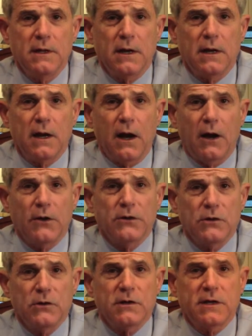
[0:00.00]
hard
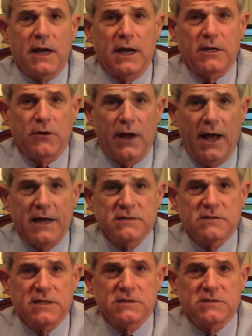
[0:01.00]
look at your
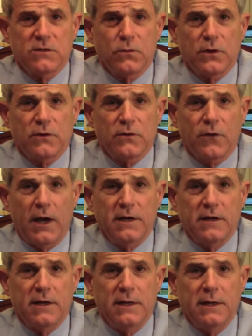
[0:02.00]
assets, and we're trying
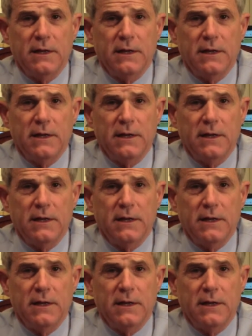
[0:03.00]
to